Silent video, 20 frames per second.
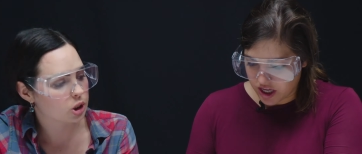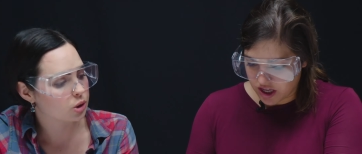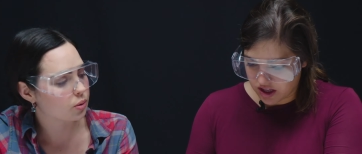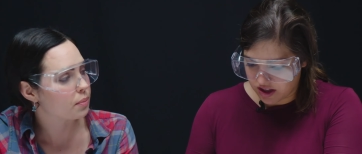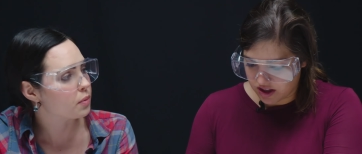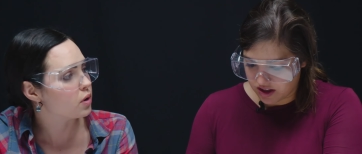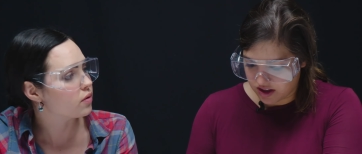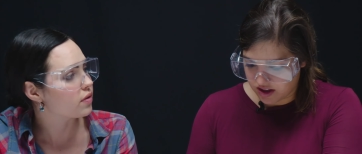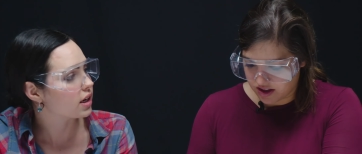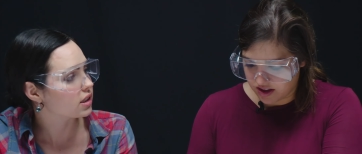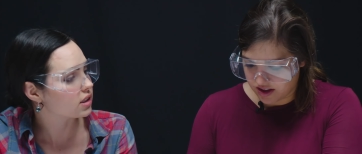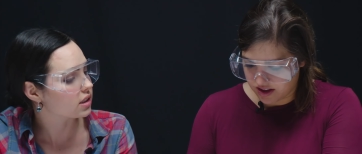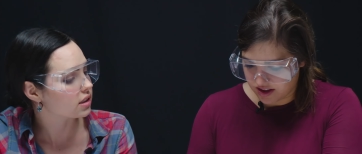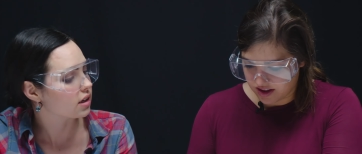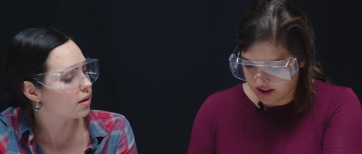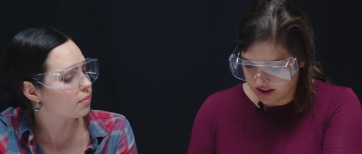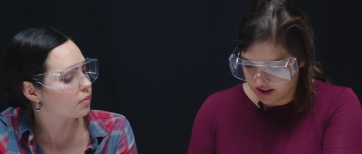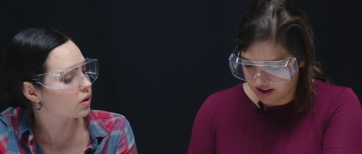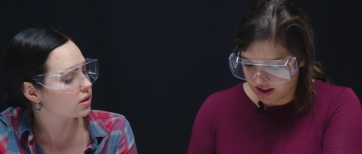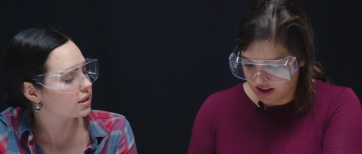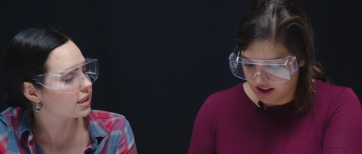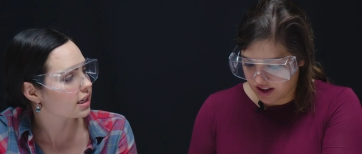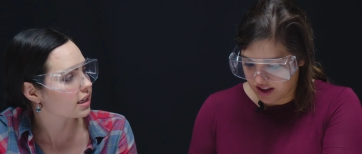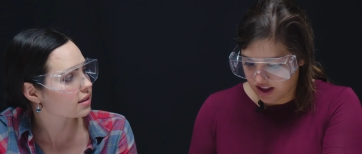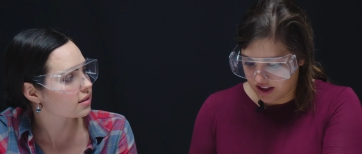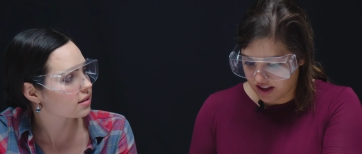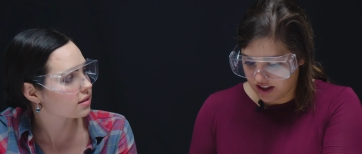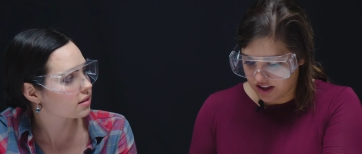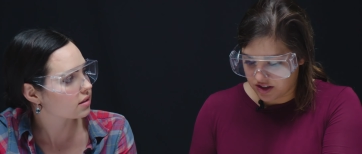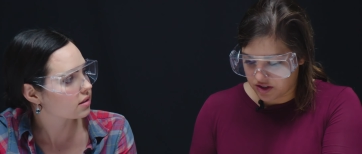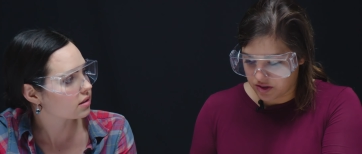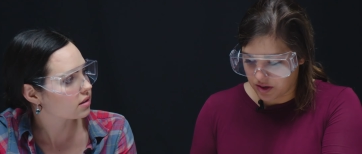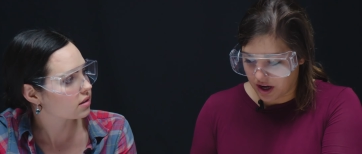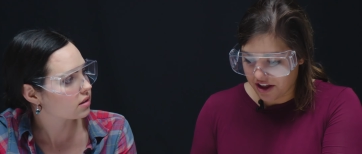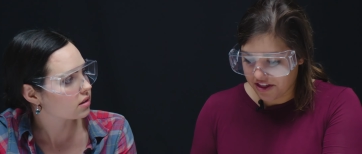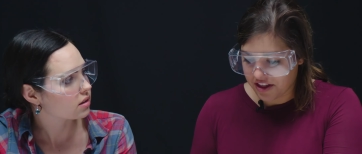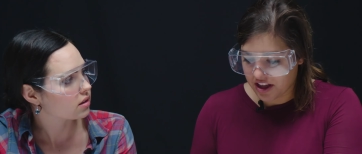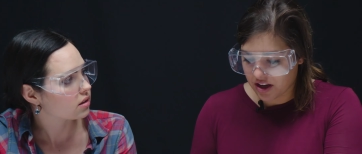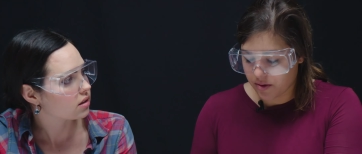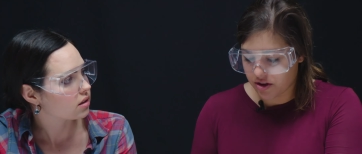Speaker 1: Should we
Speaker 2: move on to number six? So
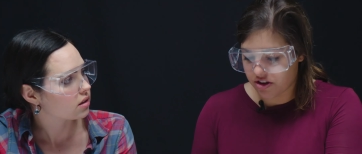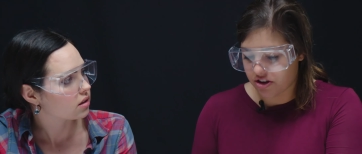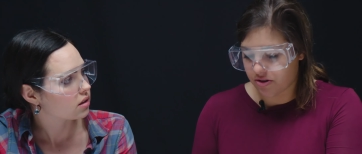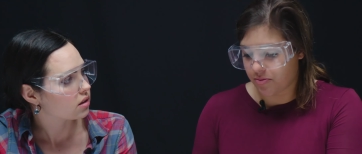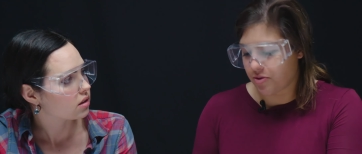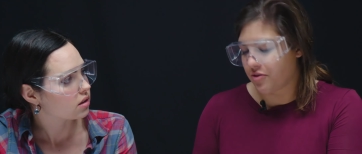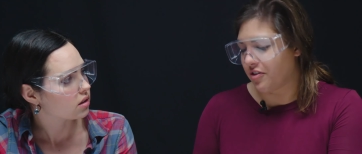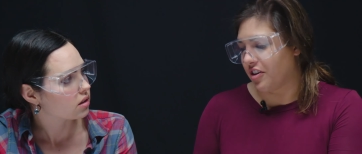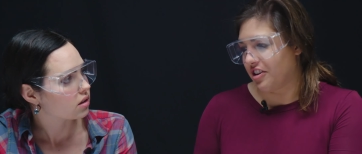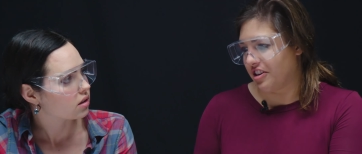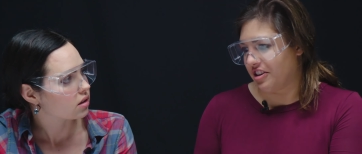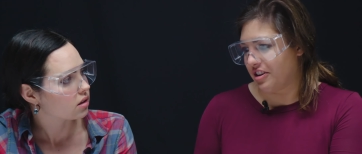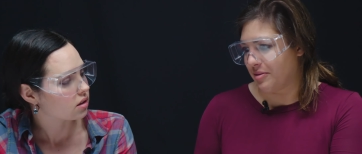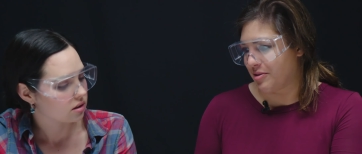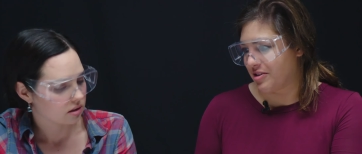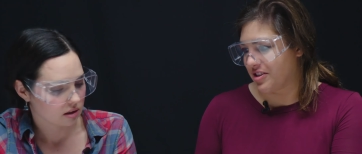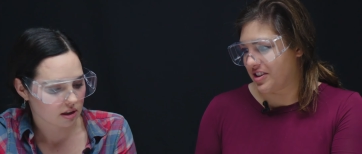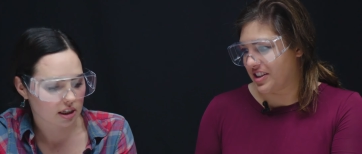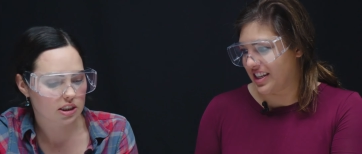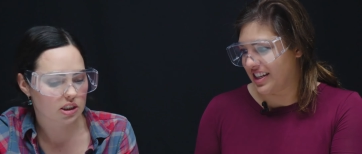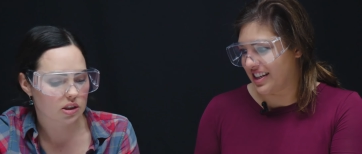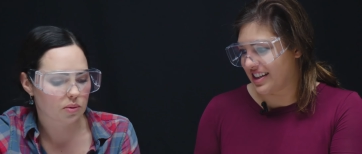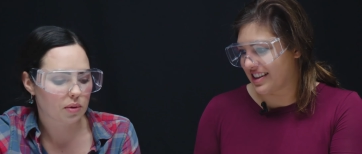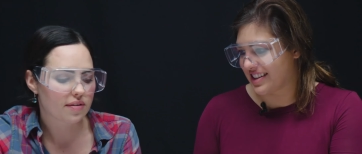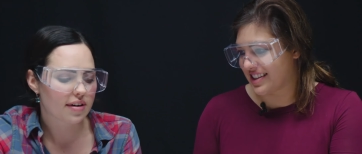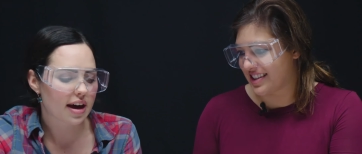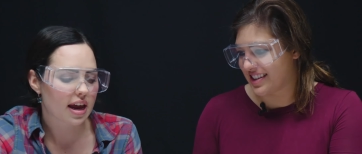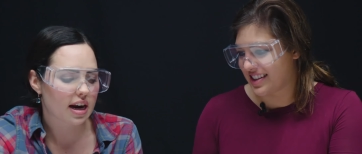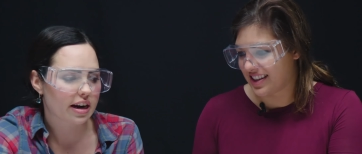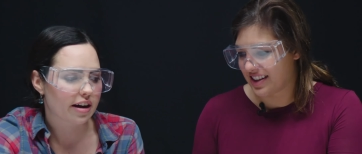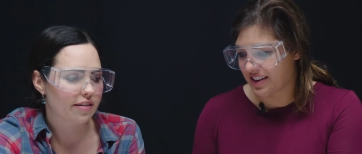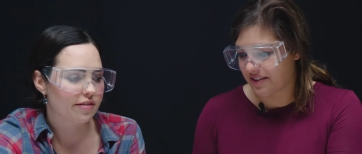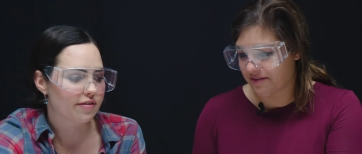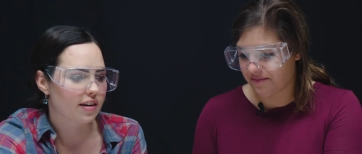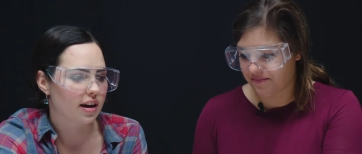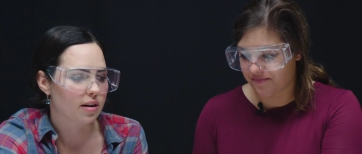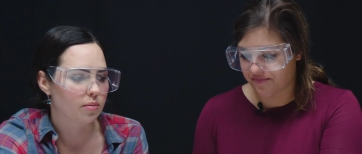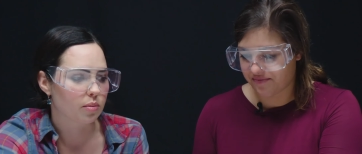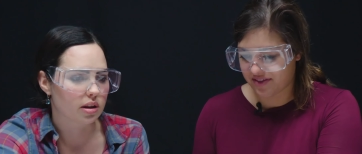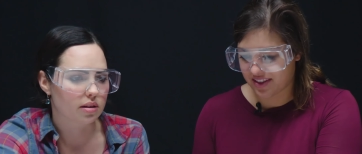
Speaker 1: I think we should move on to number 6 We've had
Speaker 2: enough
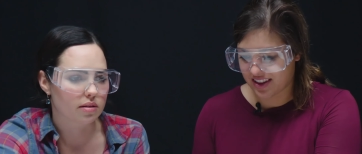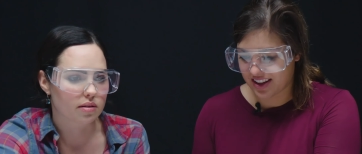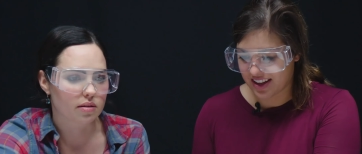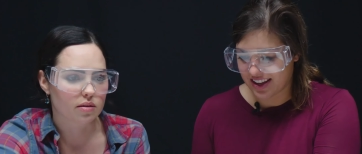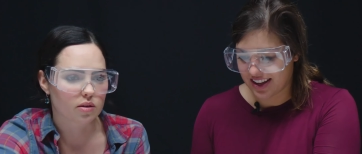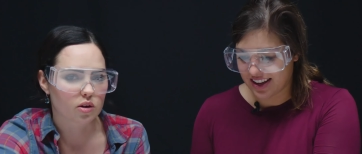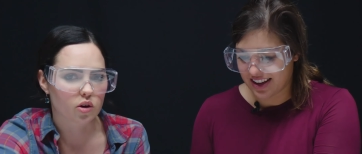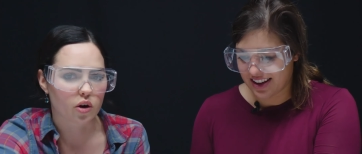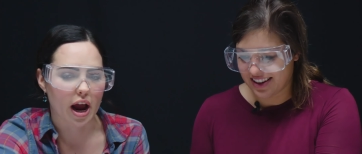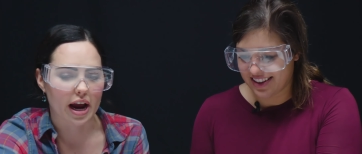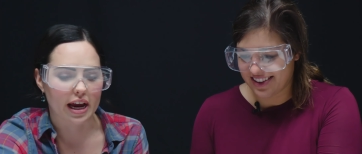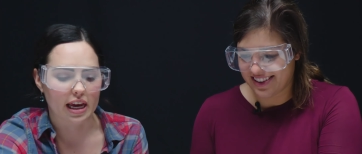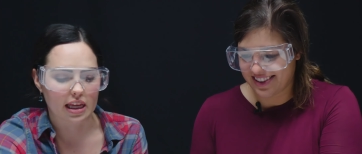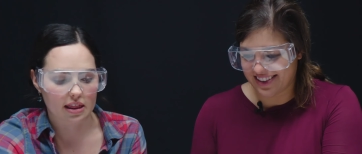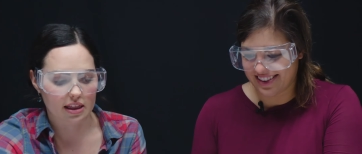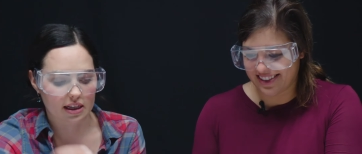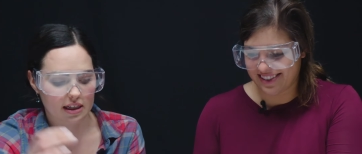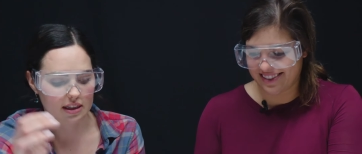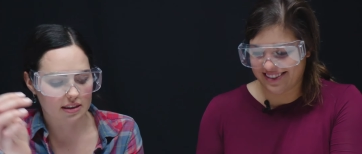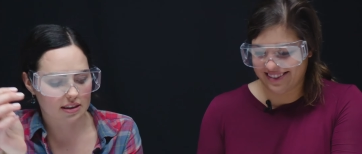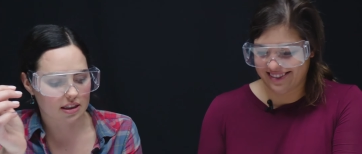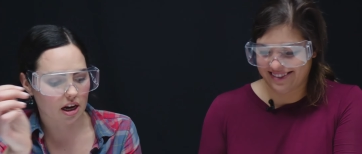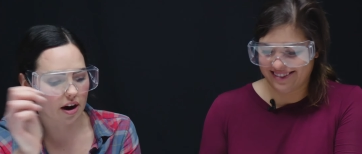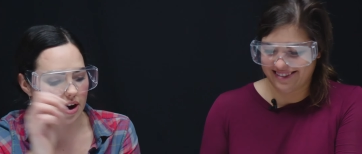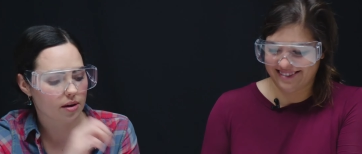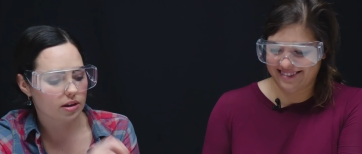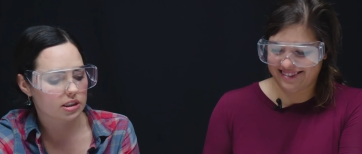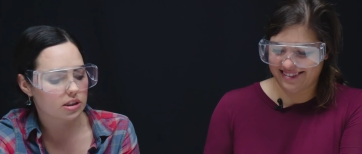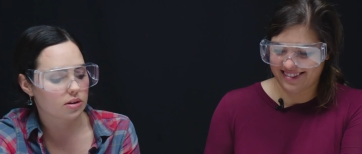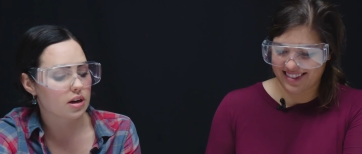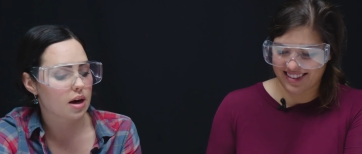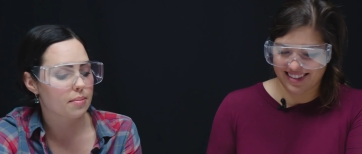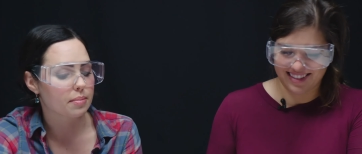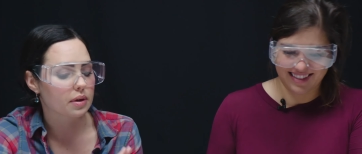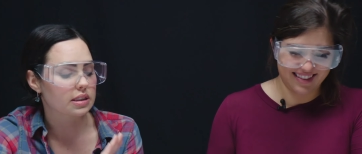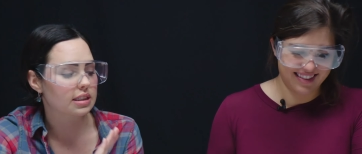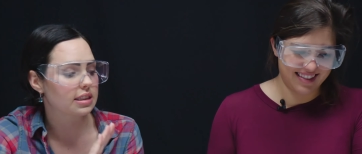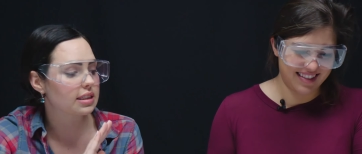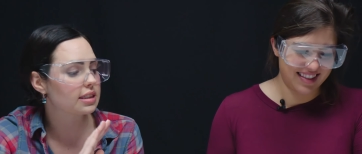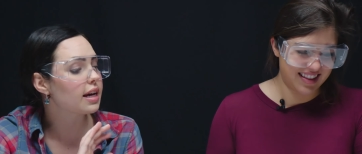fun with cracking things. All right, so
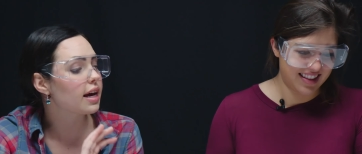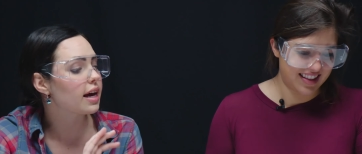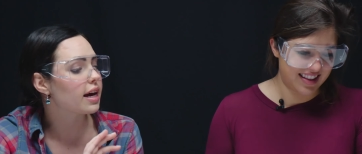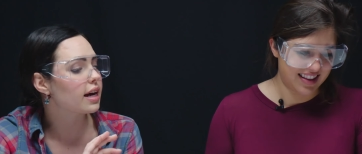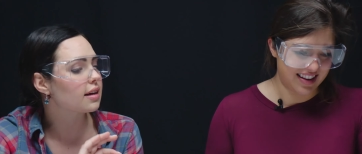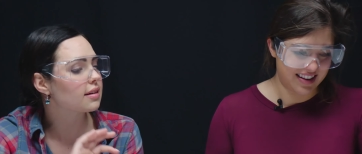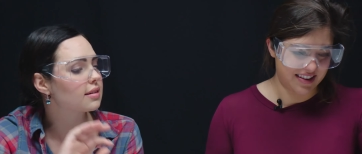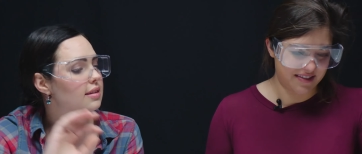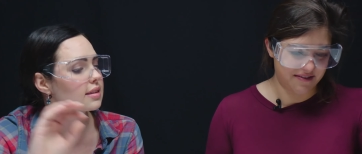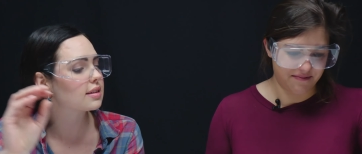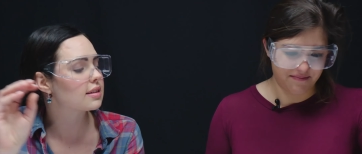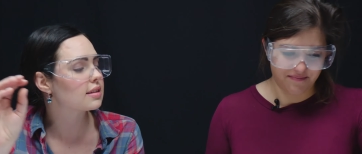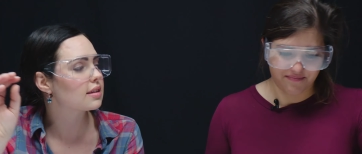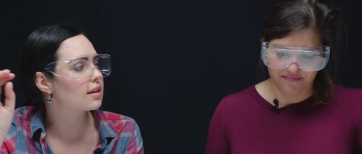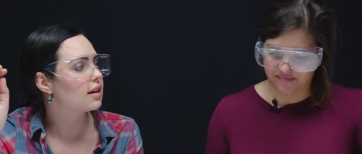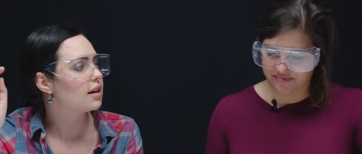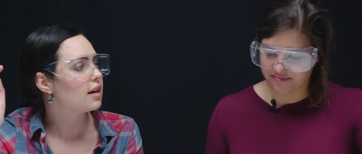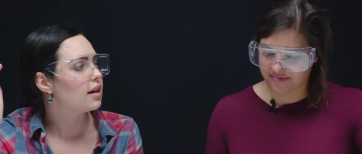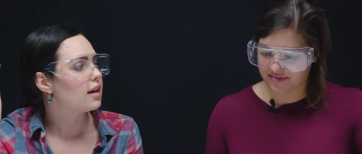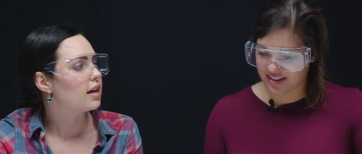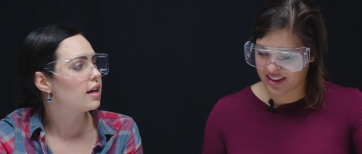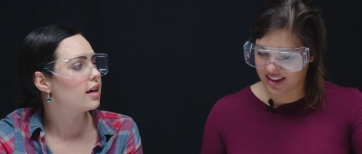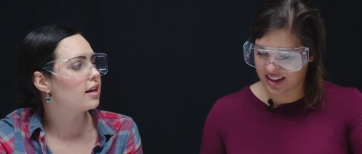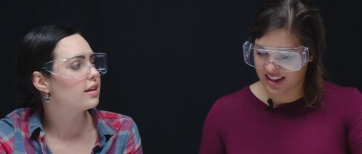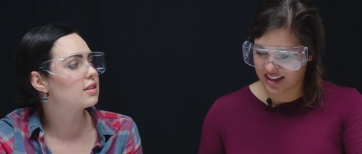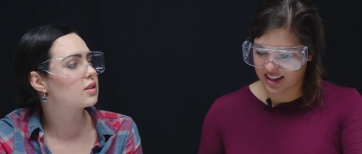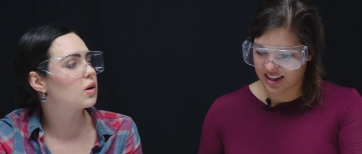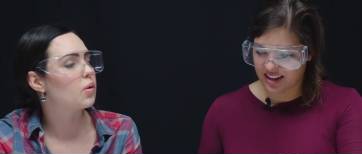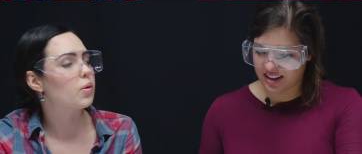number six is